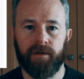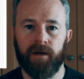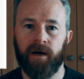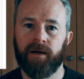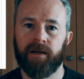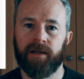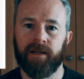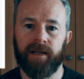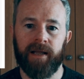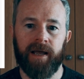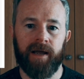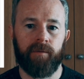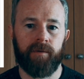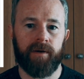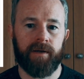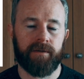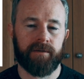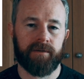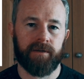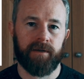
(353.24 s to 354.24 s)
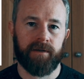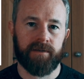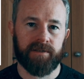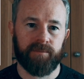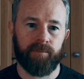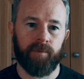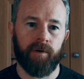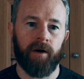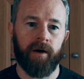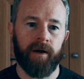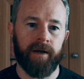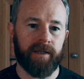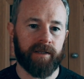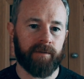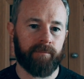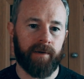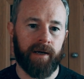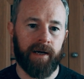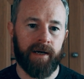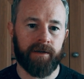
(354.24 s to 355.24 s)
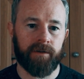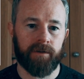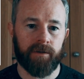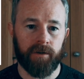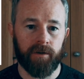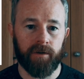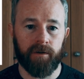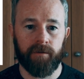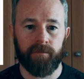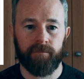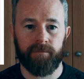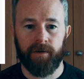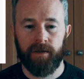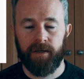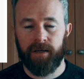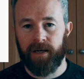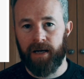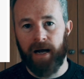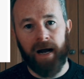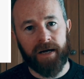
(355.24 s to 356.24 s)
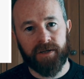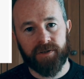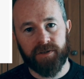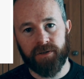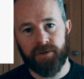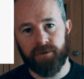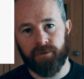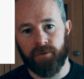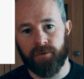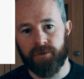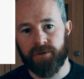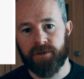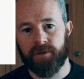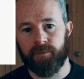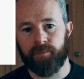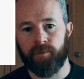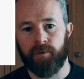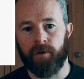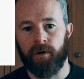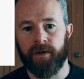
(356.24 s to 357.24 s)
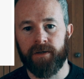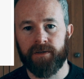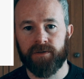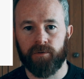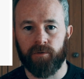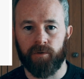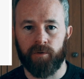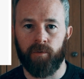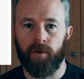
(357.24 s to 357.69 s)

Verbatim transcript: not allowing the supply and demand curve actually touch the price or